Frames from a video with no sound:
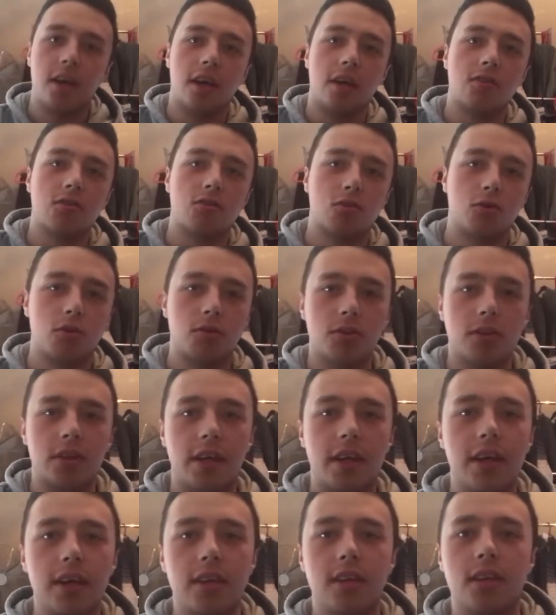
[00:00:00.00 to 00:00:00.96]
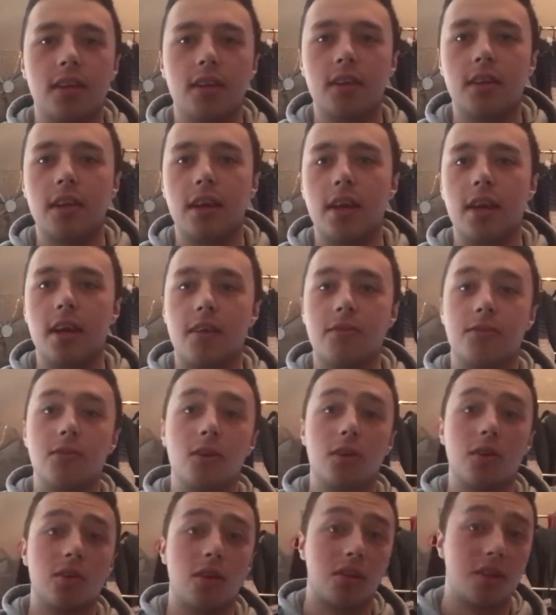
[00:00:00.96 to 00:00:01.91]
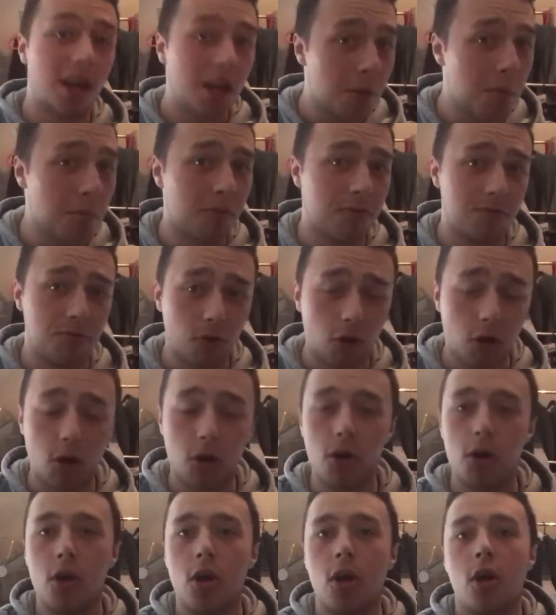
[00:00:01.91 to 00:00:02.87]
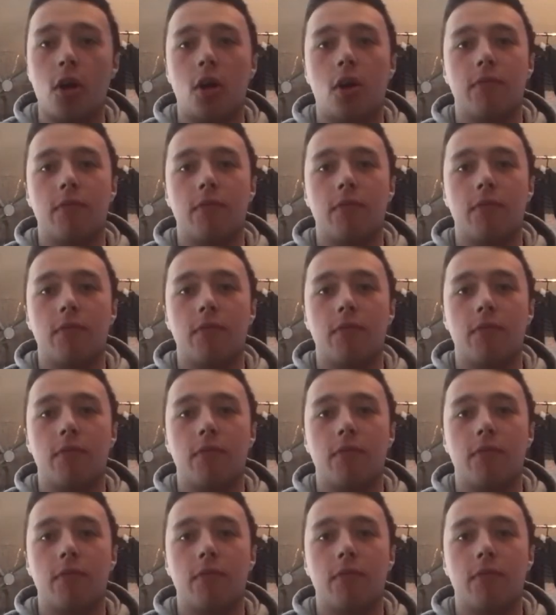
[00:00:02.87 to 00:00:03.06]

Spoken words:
is Sunday, the day after the night before